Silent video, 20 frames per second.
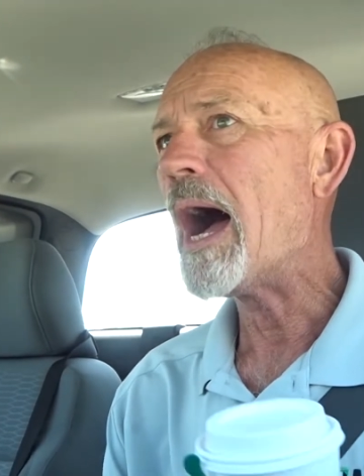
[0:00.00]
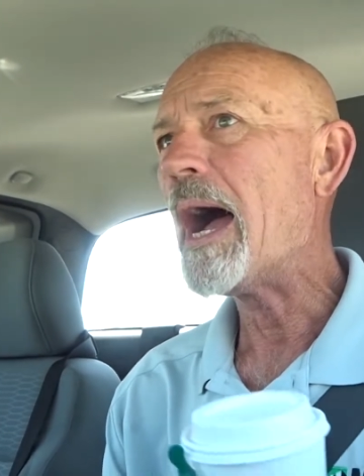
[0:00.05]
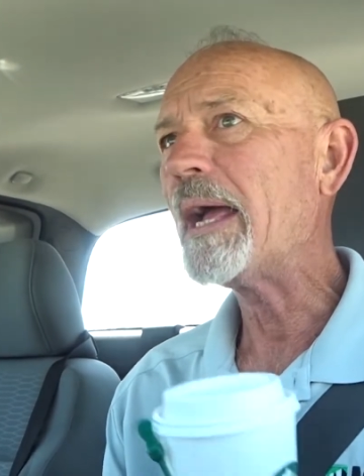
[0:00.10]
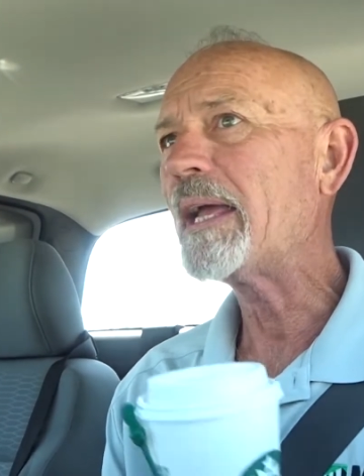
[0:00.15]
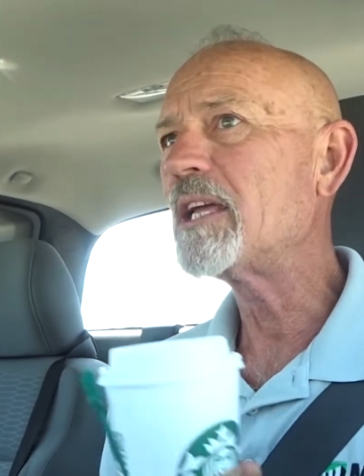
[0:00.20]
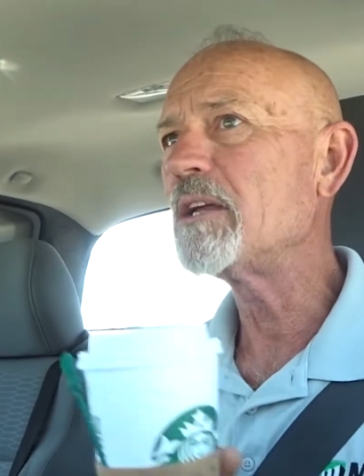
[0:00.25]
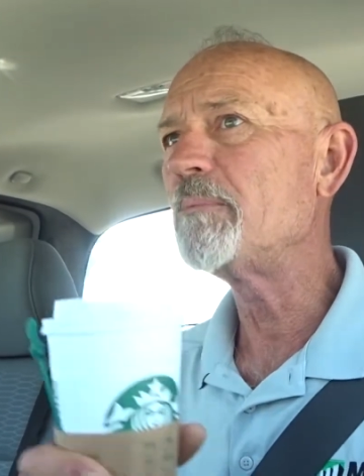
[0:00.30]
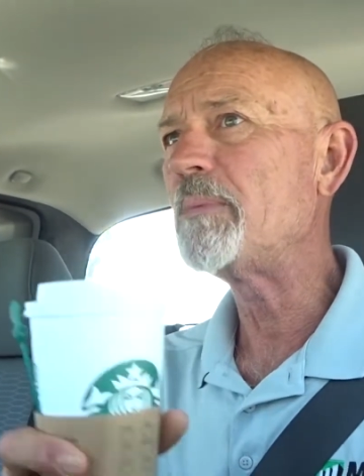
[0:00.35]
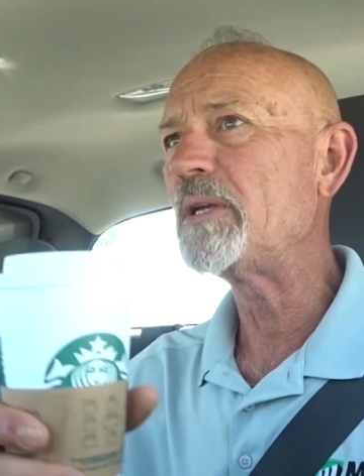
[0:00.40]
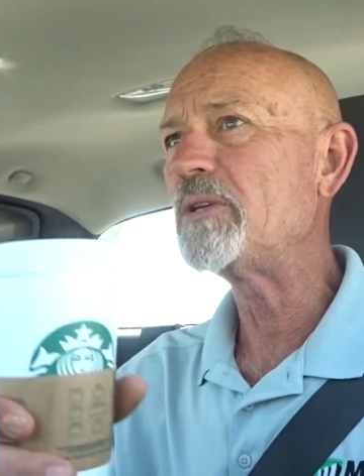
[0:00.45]
I
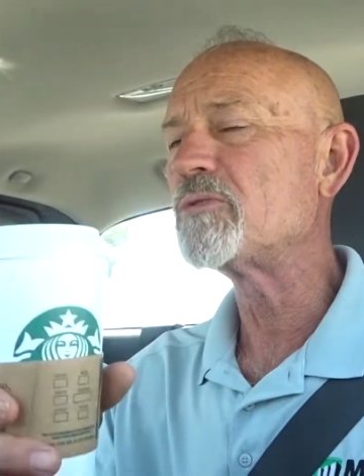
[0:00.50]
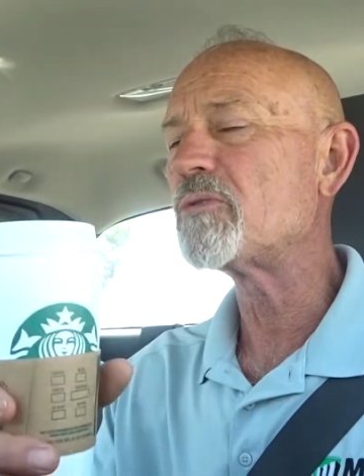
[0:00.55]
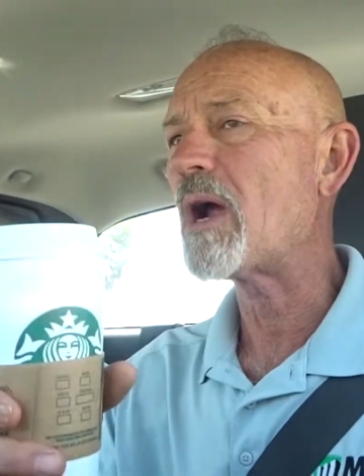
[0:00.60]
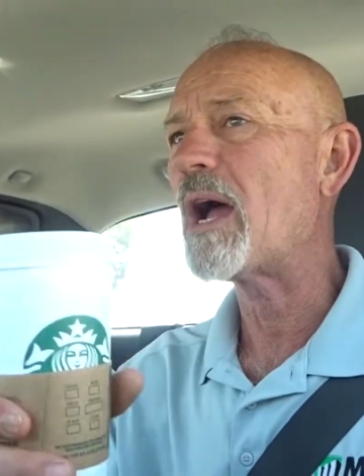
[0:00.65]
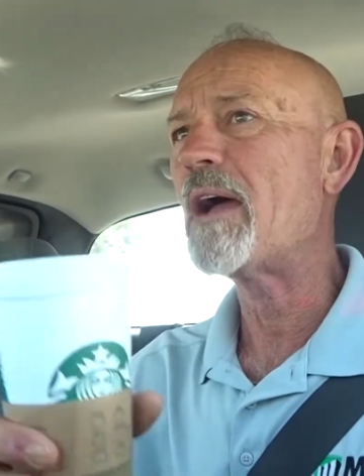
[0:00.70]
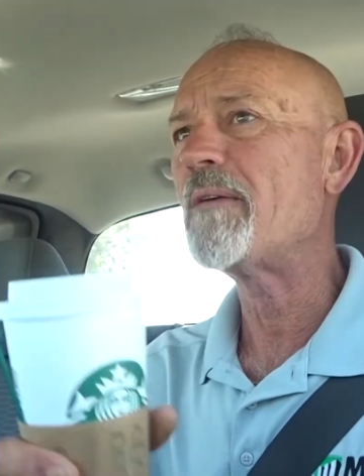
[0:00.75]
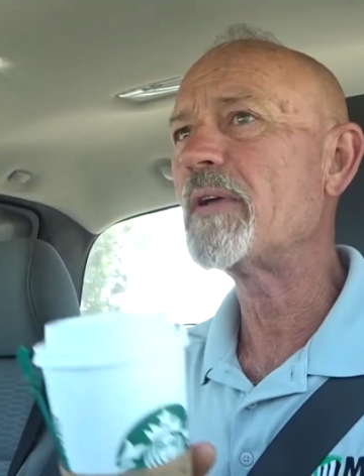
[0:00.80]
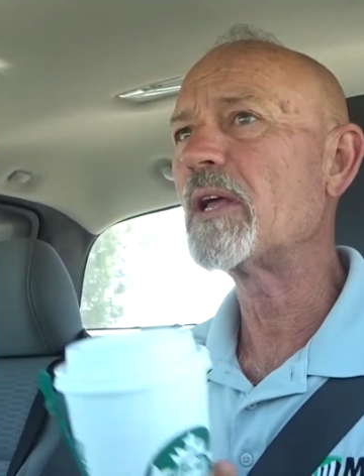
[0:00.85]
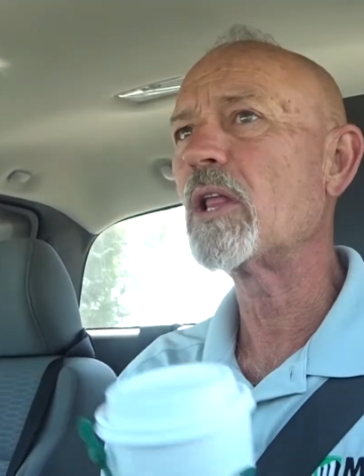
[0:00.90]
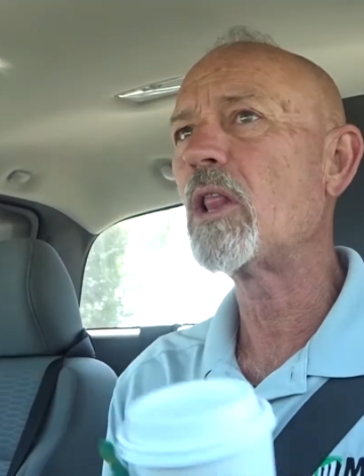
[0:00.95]
could be
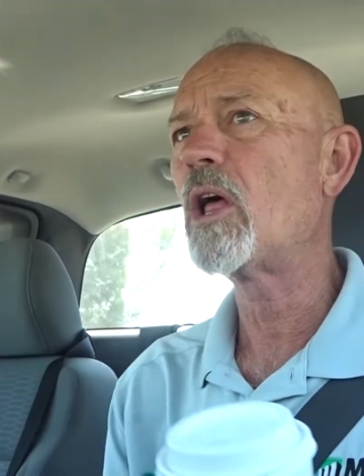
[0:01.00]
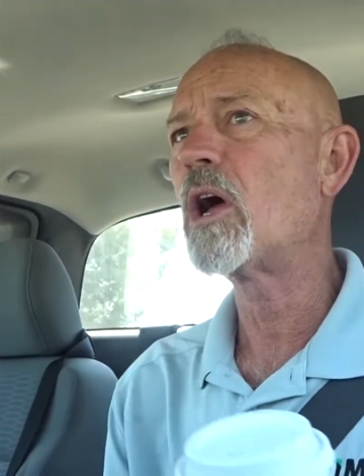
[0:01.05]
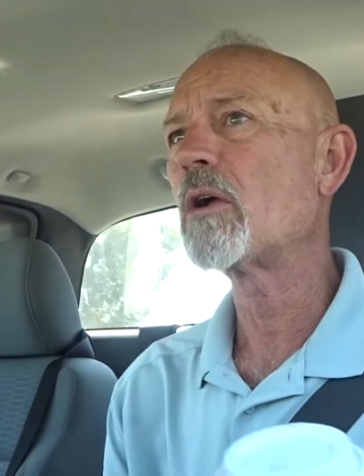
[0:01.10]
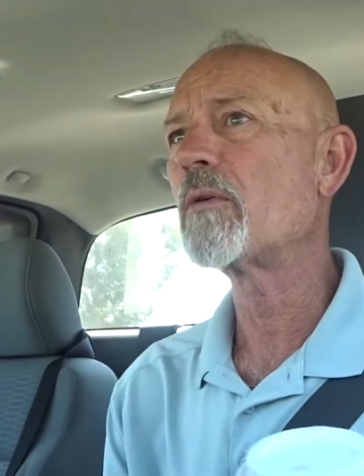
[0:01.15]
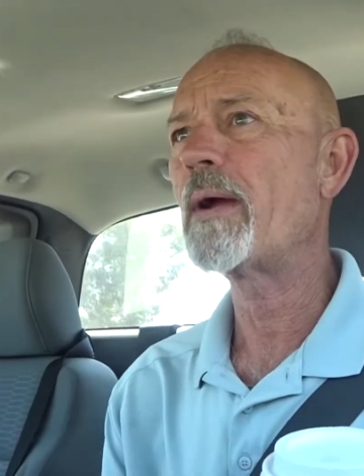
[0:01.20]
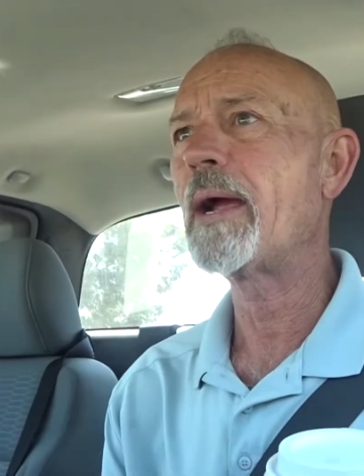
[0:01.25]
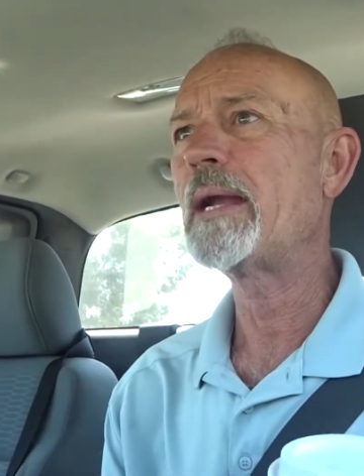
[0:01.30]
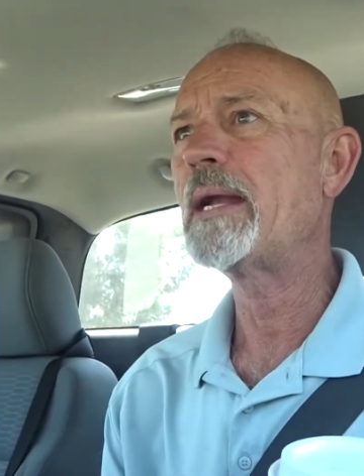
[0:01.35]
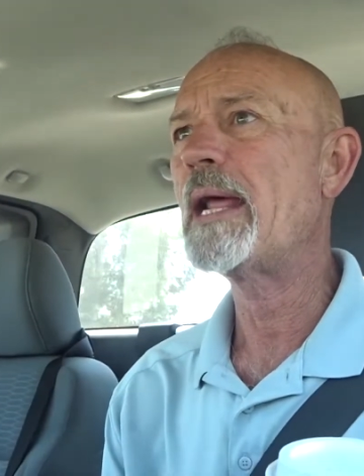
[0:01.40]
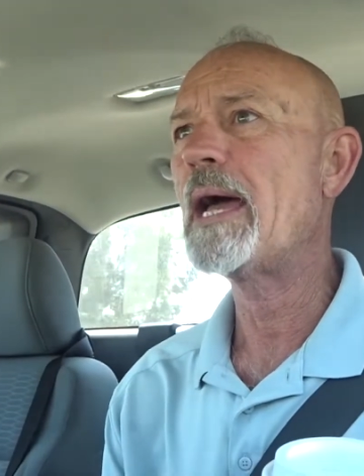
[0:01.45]
driving along
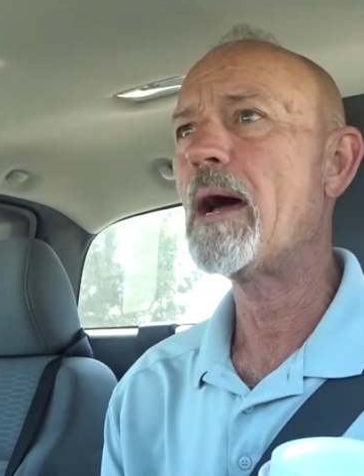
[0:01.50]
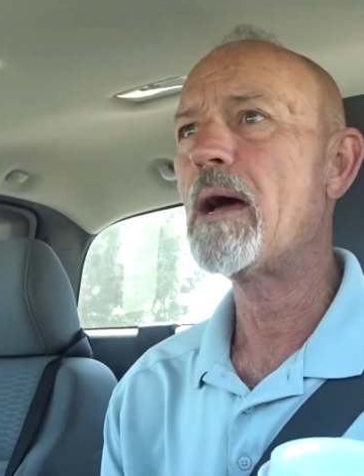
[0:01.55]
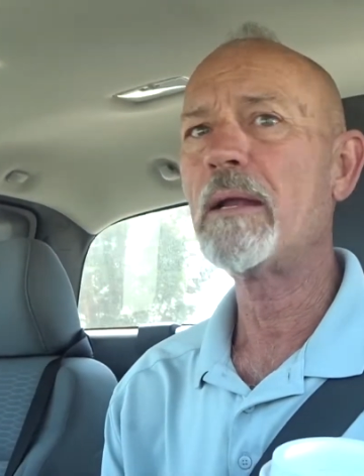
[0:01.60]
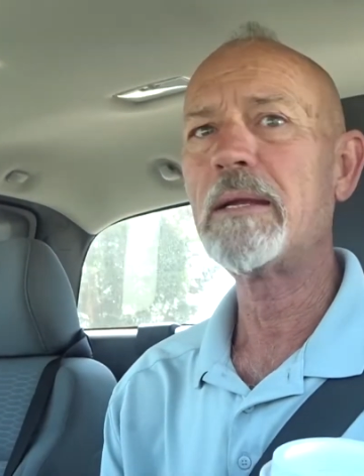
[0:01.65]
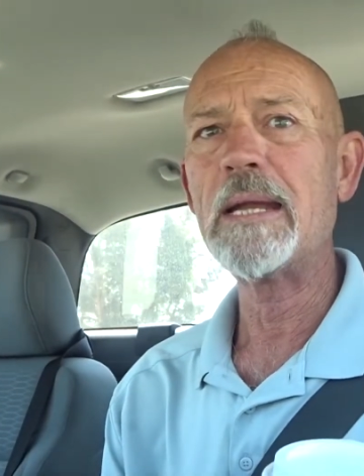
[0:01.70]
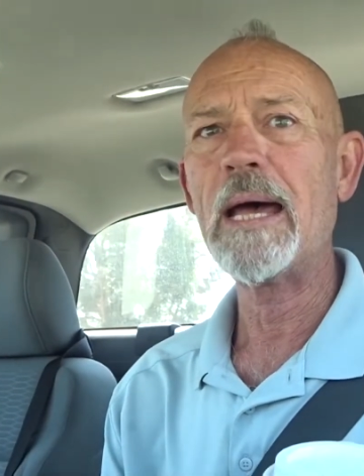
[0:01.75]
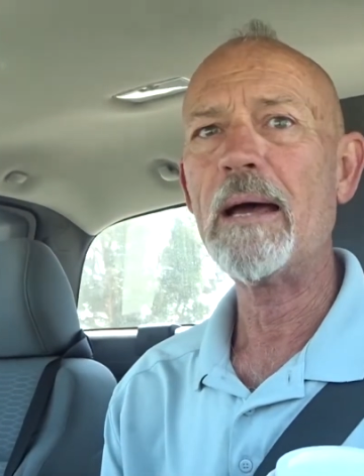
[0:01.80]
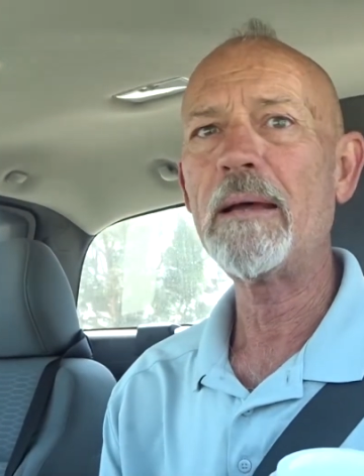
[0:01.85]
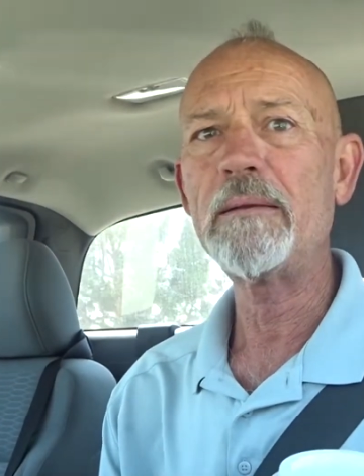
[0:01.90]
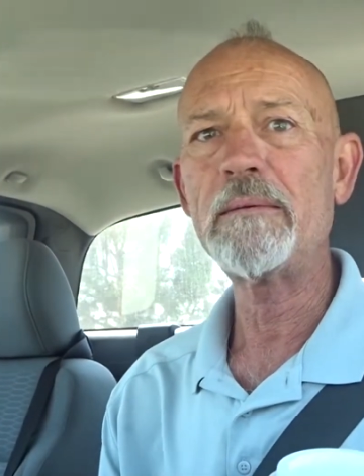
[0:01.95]
right now
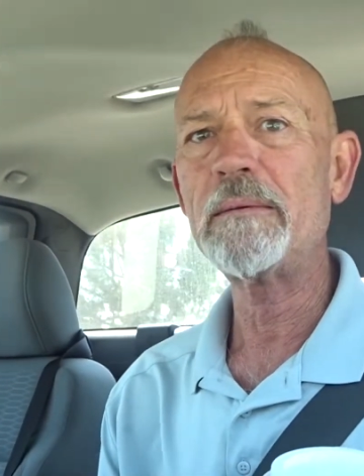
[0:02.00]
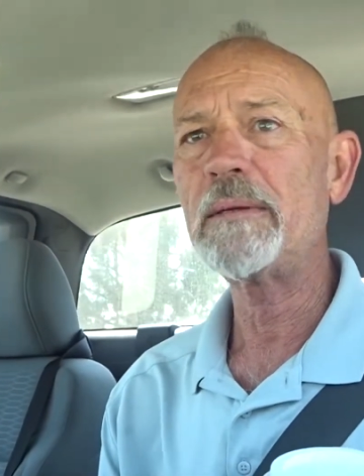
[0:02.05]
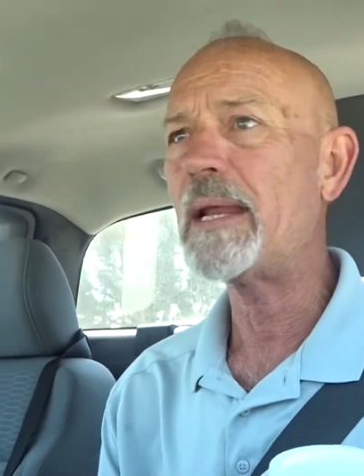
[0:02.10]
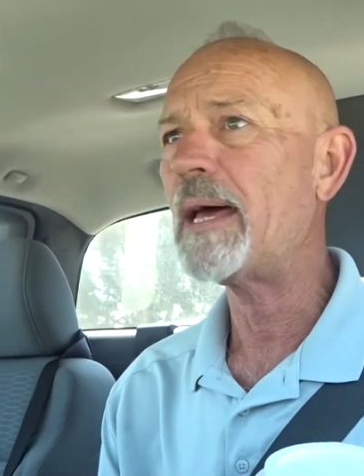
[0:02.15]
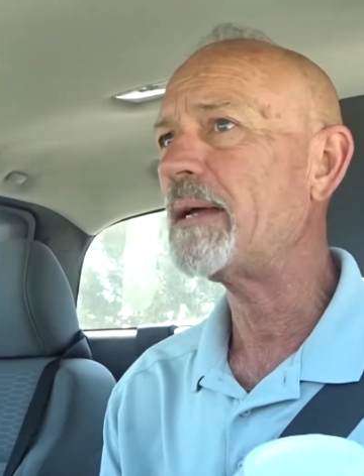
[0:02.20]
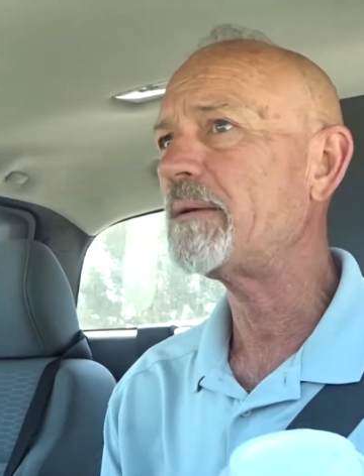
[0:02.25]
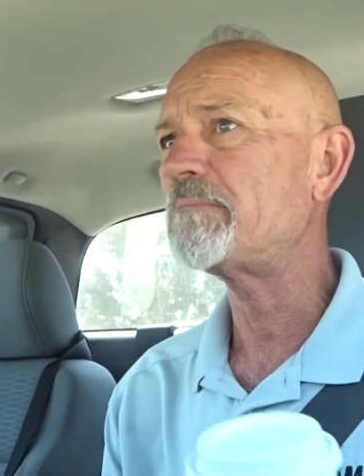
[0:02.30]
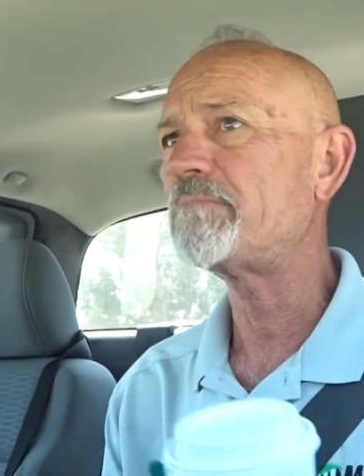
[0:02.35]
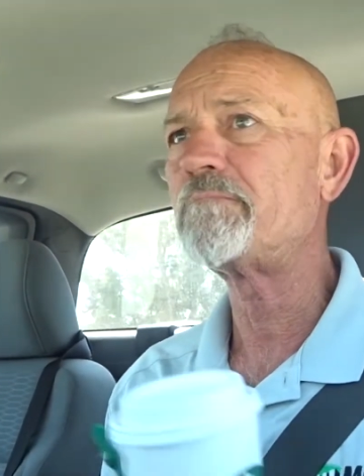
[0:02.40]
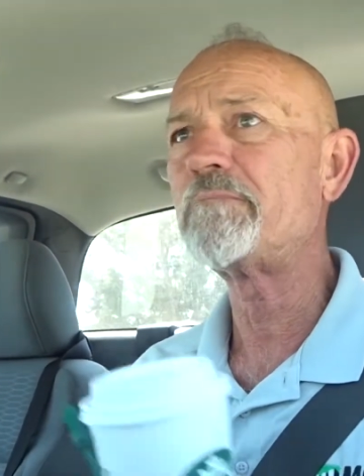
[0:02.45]
and
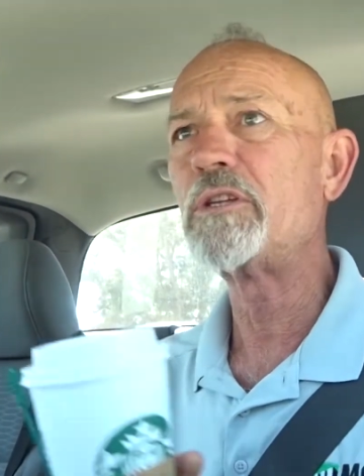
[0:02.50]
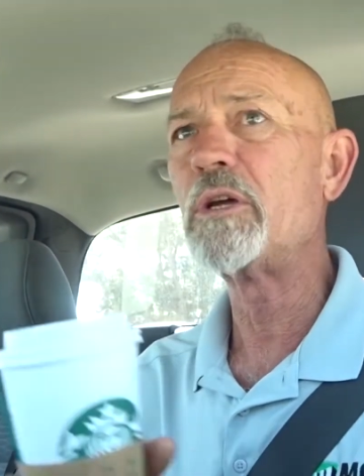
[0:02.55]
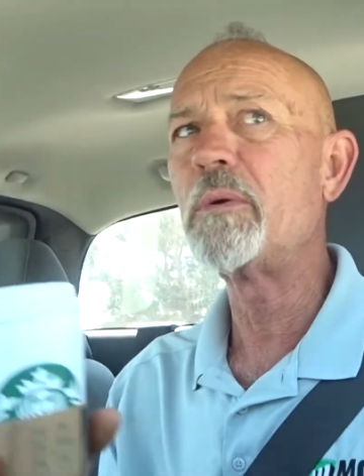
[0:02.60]
not